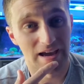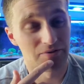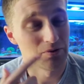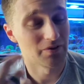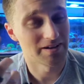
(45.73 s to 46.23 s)

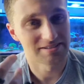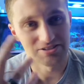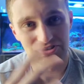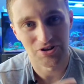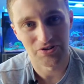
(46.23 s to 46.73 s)
everyone likes
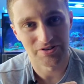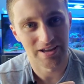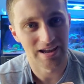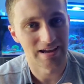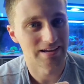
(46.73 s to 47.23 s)
to show their
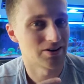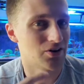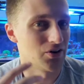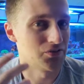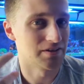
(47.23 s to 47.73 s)
tank and
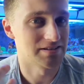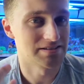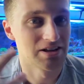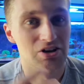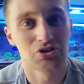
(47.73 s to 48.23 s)
all of
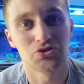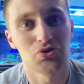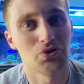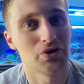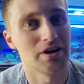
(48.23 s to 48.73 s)
its
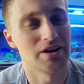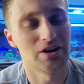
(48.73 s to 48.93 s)
glory.